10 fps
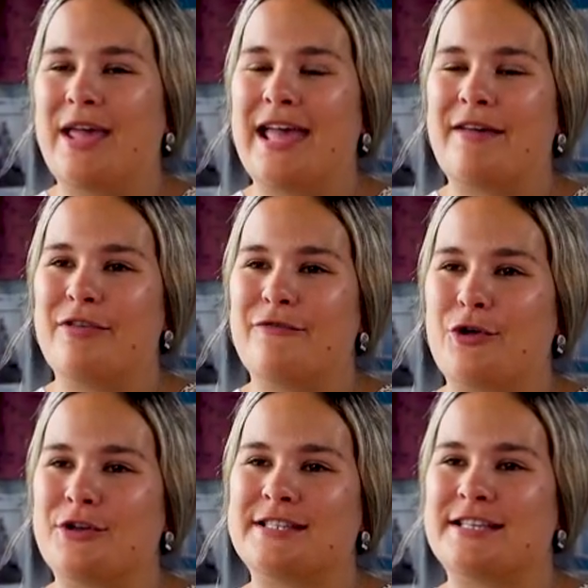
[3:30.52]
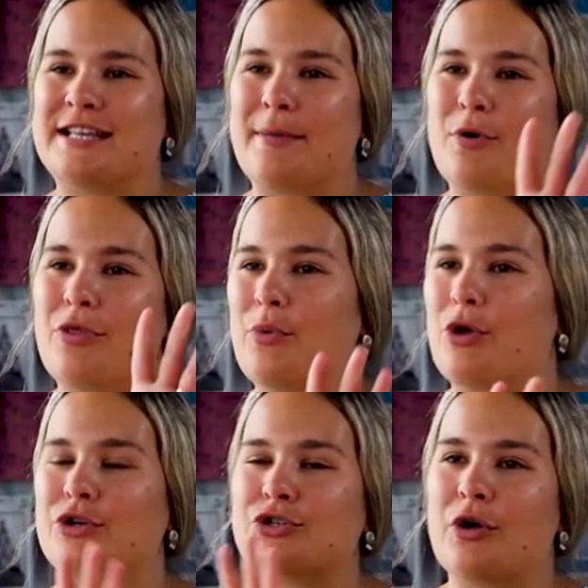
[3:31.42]
we have the focuses up on the
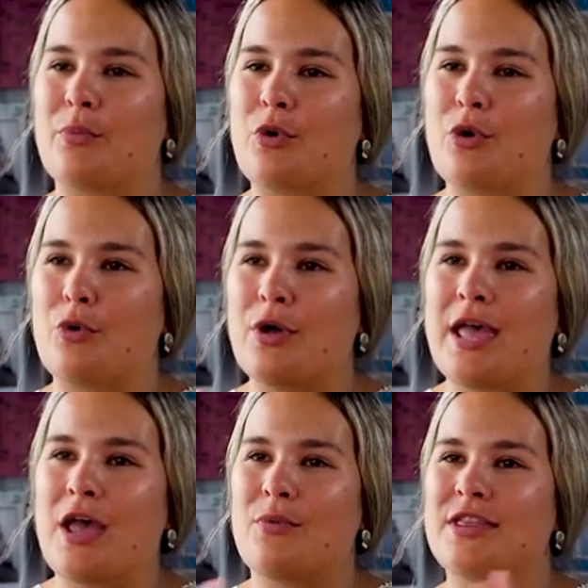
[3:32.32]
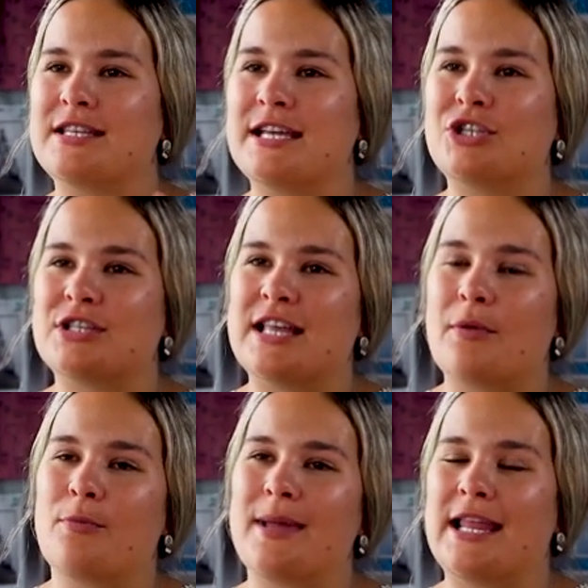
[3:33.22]
workshop wall with the teachers
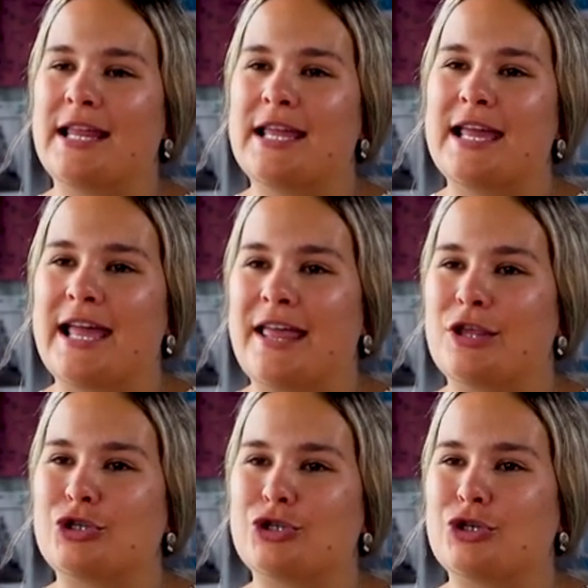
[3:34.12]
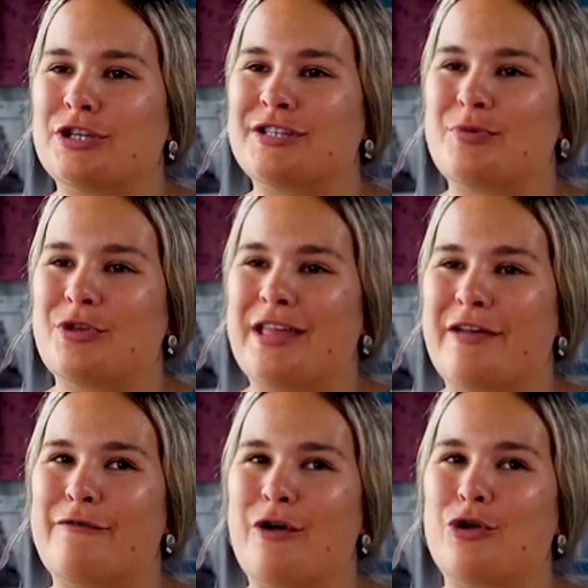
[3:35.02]
that will be leading it and the students put
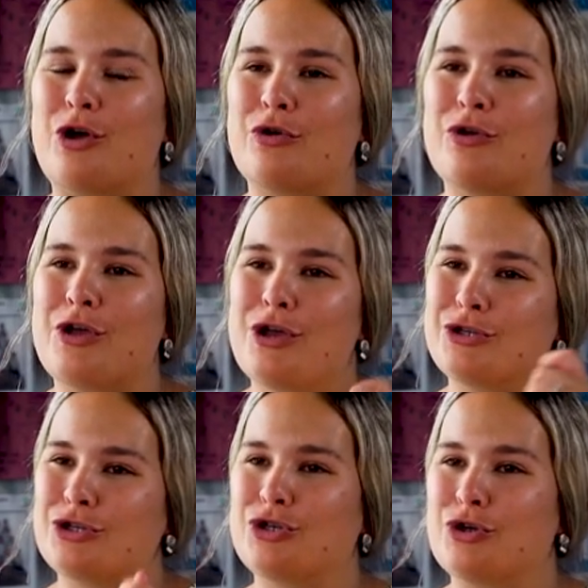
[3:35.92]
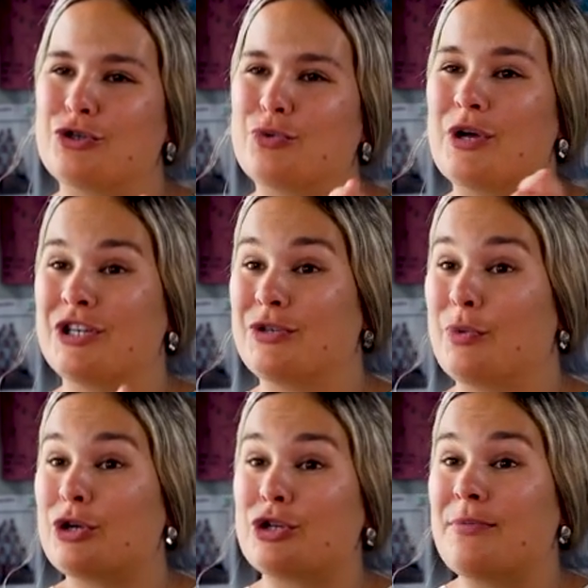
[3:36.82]
their photo to choose which
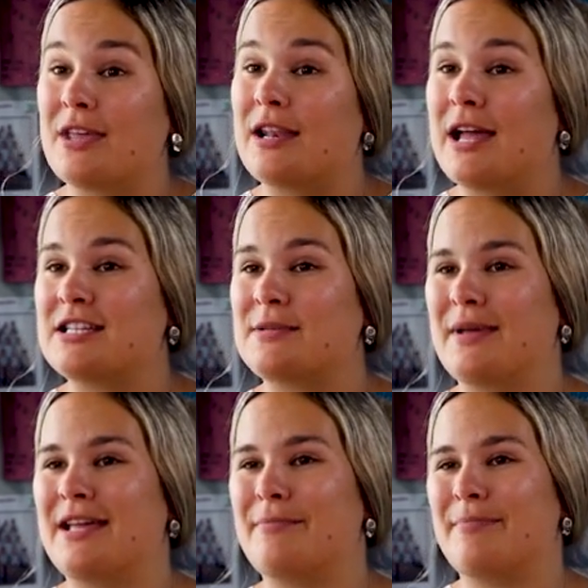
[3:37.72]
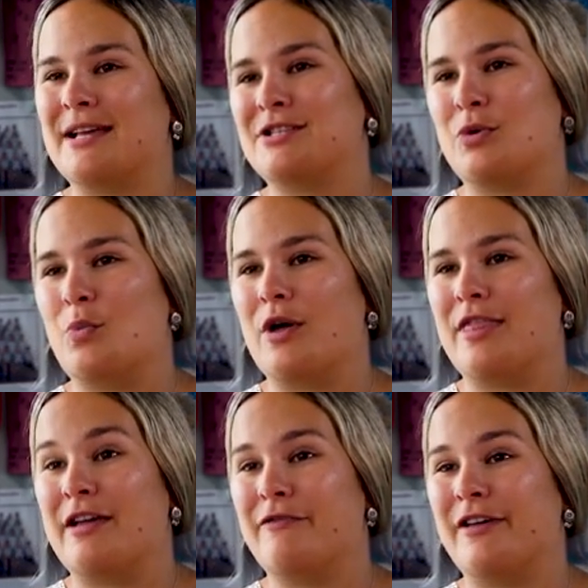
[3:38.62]
workshop they'd like to be in based on
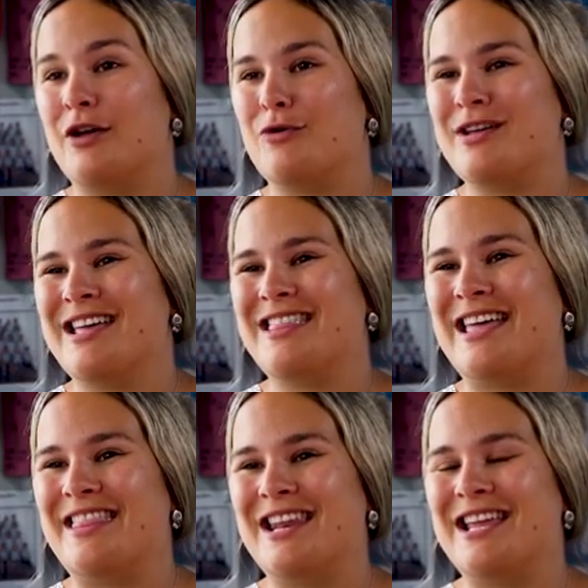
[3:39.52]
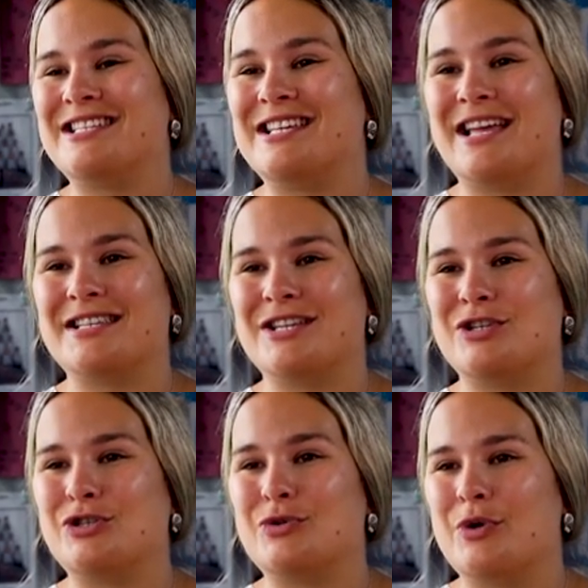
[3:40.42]
what they feel that they need to
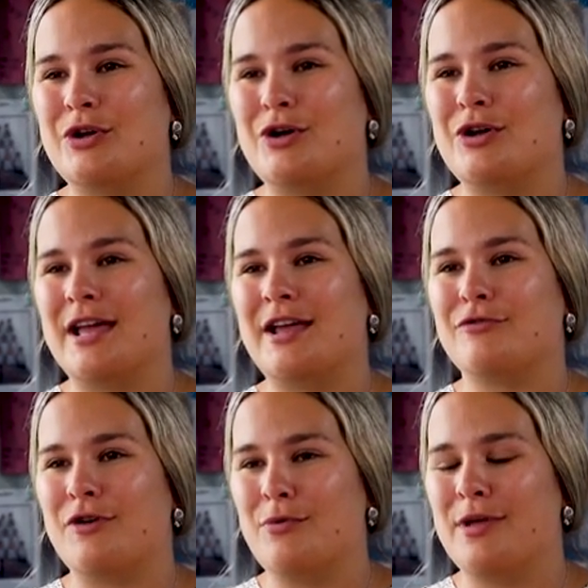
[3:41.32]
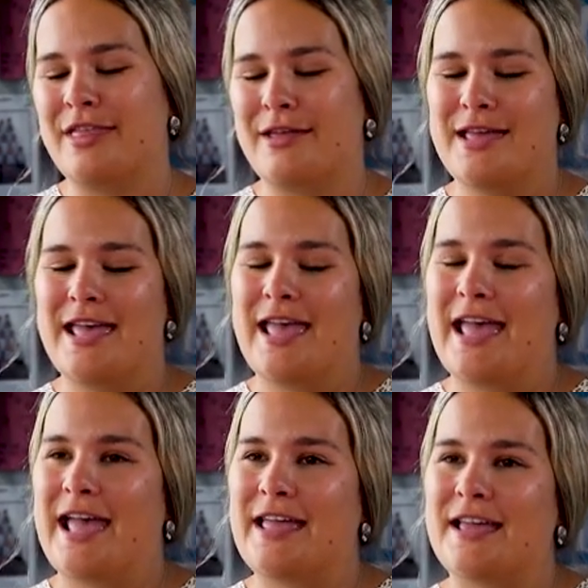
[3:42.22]
continue to work on and grow with
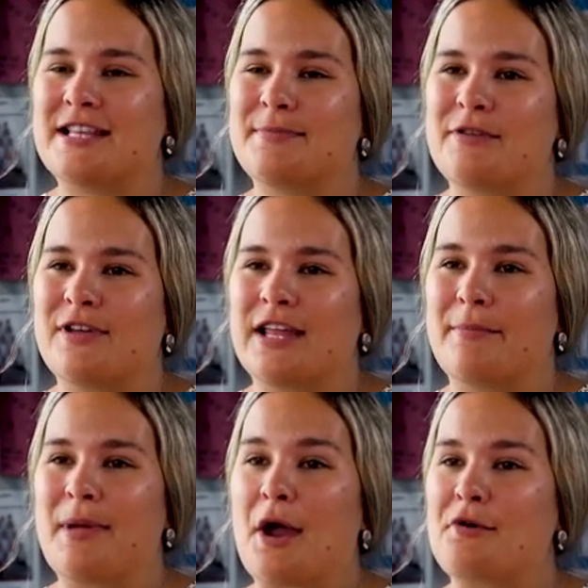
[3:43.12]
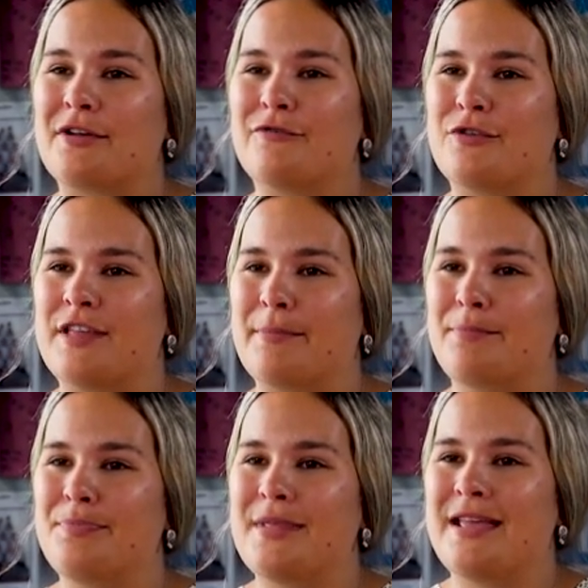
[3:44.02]
and that's been really empowering for
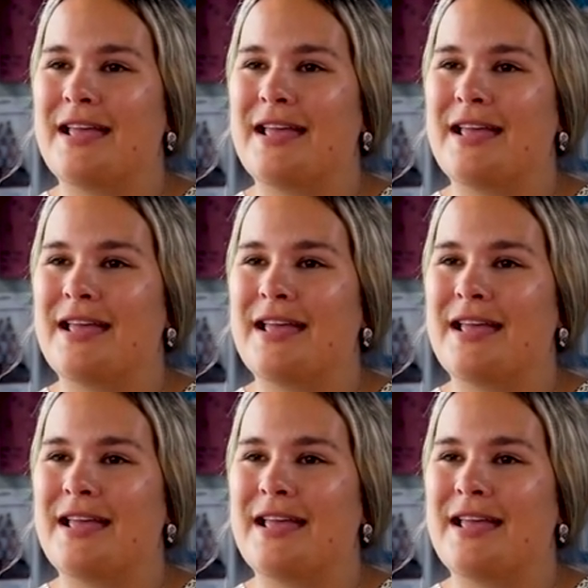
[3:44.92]
them